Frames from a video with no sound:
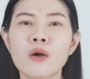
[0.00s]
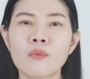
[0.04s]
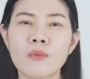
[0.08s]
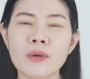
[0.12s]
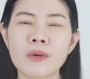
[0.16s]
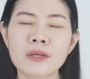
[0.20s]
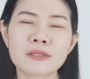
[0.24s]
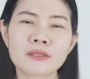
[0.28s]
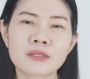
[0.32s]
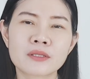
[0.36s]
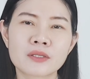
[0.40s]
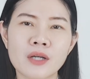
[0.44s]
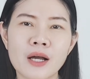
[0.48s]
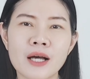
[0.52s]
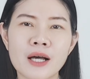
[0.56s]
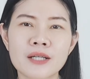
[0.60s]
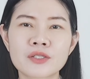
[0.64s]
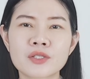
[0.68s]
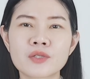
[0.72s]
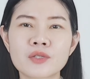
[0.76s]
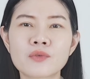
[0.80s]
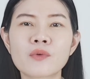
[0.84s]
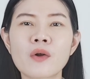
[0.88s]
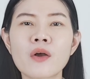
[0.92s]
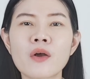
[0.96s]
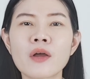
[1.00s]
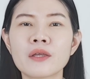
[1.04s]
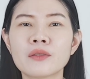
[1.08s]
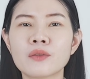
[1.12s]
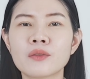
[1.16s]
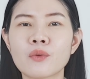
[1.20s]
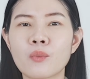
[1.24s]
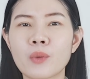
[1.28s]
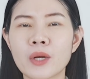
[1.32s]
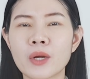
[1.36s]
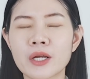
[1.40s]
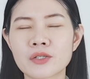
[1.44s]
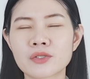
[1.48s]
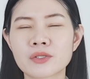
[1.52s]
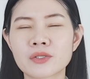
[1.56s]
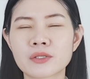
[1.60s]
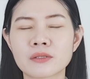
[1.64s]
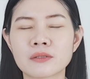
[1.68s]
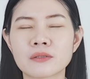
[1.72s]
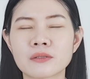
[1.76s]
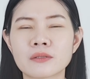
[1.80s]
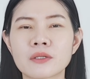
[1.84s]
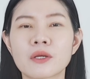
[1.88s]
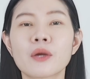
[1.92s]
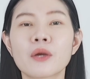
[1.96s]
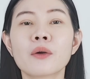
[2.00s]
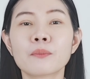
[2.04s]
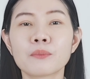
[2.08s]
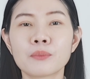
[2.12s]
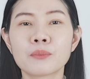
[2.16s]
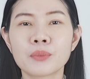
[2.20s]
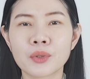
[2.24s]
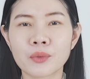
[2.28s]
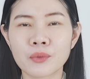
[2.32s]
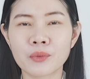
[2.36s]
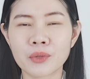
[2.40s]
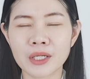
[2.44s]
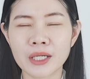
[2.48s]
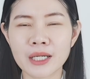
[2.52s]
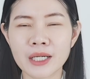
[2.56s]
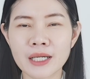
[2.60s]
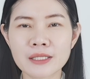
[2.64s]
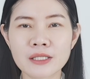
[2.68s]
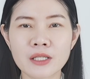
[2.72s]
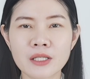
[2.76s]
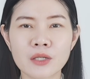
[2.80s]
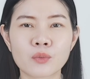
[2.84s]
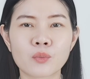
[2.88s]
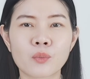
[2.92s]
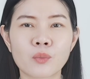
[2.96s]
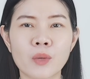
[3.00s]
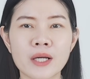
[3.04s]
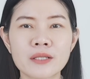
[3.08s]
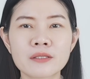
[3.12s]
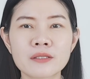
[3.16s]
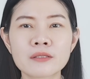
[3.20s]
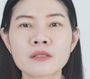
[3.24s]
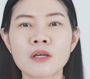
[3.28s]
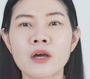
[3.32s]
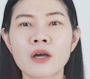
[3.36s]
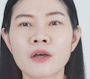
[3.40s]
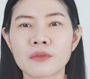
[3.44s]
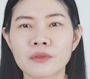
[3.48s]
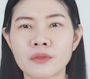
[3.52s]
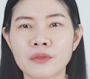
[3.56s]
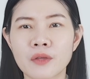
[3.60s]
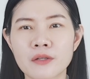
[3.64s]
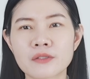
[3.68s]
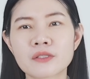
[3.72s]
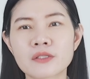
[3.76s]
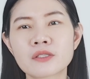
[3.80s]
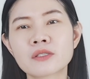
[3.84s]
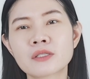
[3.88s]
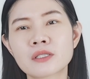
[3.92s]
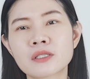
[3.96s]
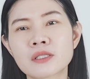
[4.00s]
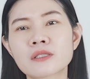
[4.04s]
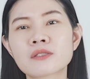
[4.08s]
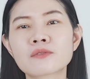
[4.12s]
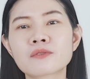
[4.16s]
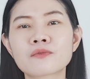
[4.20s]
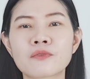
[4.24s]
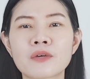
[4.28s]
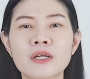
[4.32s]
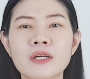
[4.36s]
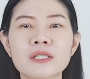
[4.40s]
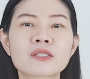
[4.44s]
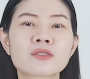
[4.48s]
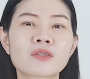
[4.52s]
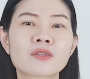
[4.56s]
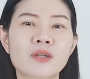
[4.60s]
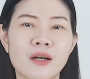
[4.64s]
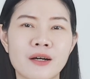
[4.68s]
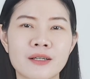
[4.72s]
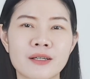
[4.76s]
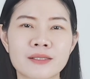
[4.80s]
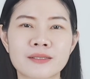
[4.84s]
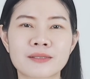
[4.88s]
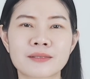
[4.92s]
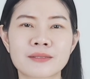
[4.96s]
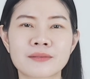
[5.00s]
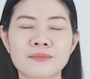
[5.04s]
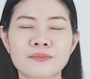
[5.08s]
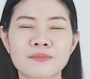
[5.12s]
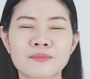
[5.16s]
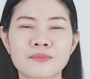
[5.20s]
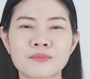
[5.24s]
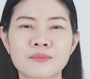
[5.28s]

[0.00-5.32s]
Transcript: With Scar Zero innovation, Puricas Advanced doesn't just face scars.